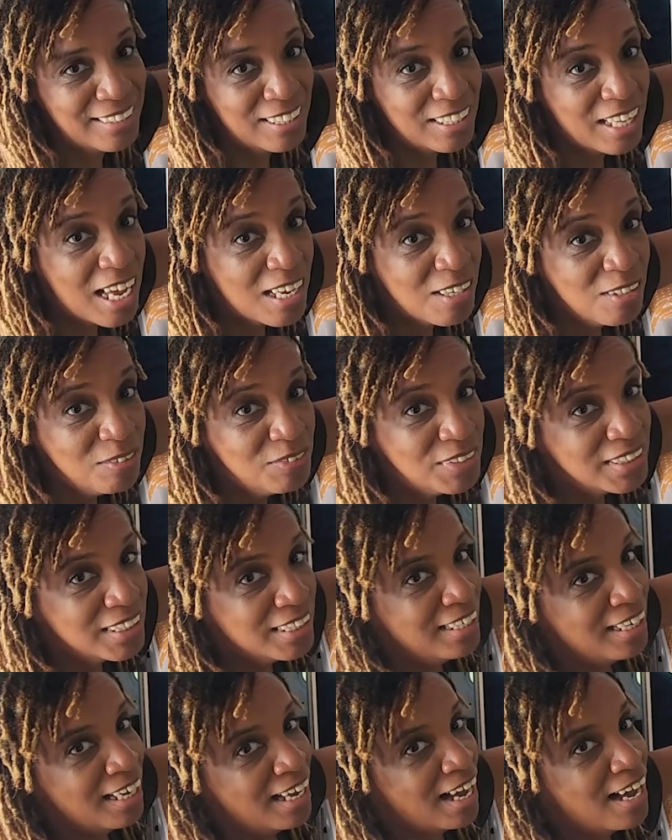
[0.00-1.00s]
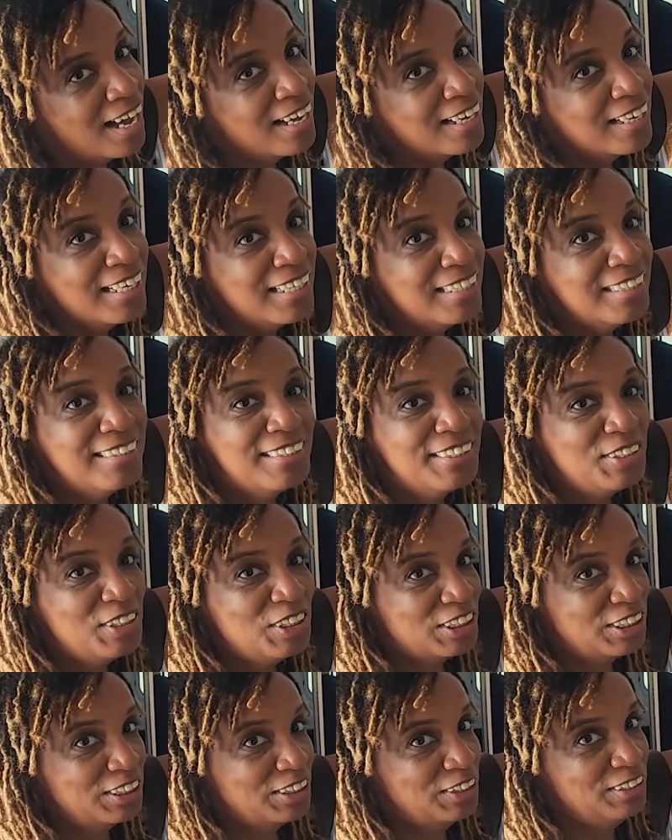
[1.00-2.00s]
gloves because you
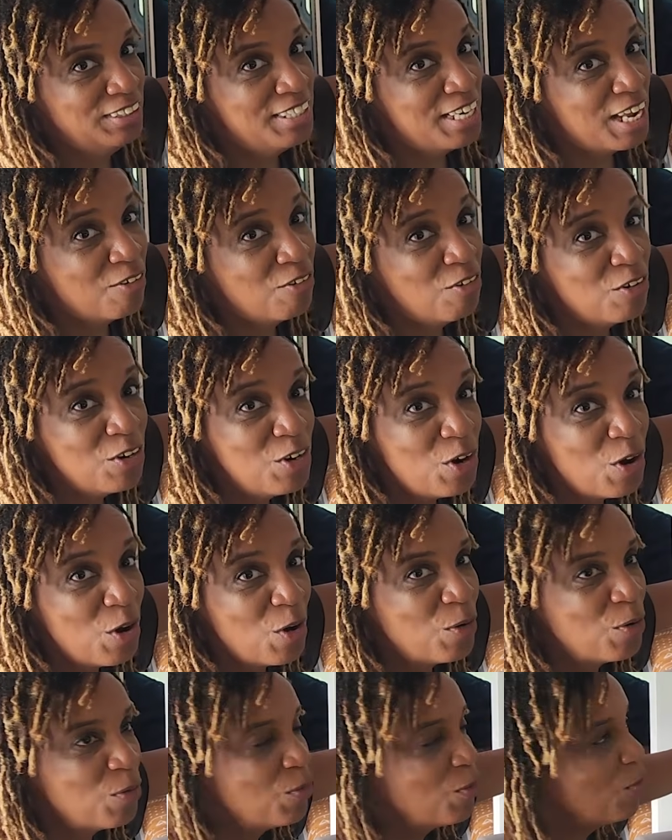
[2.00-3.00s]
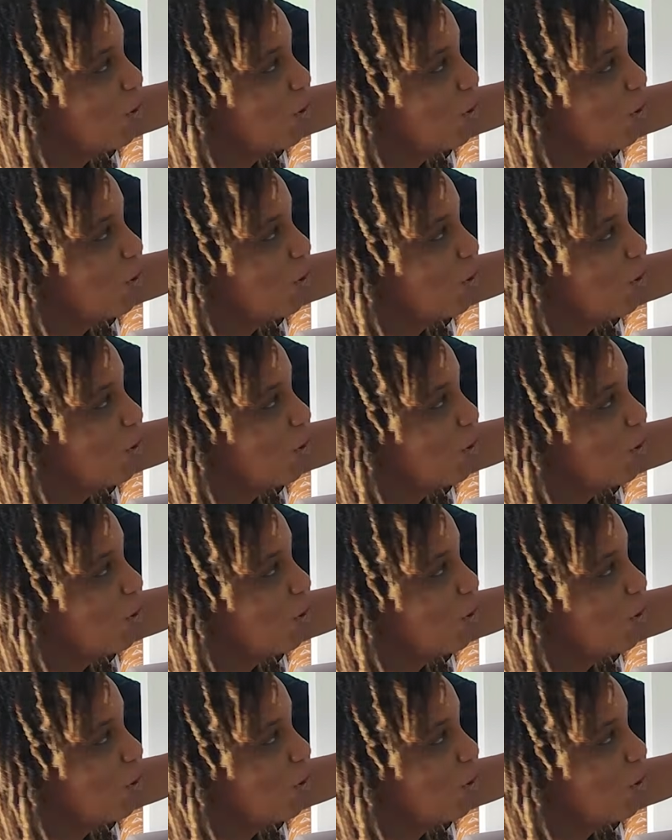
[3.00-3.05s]
just never know